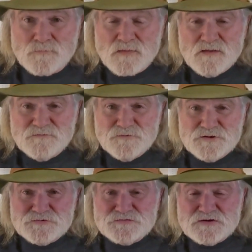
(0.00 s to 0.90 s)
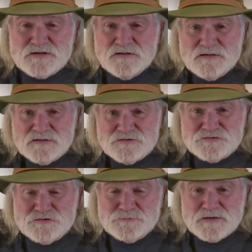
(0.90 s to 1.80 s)
If you're interested,
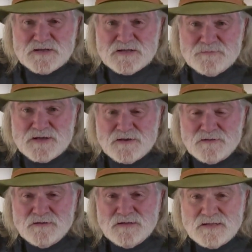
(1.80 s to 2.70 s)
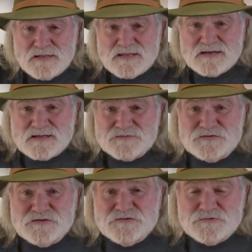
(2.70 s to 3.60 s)
shoot me an email and I'll
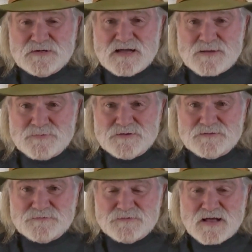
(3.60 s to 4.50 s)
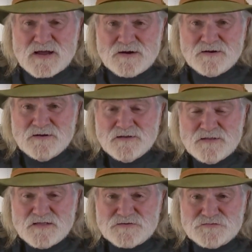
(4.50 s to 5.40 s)
send you a copy of the flyer.
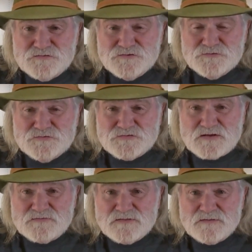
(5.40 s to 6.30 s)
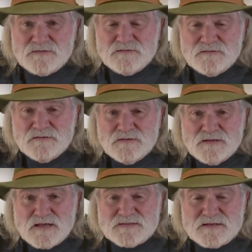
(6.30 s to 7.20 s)
That's June 7th at the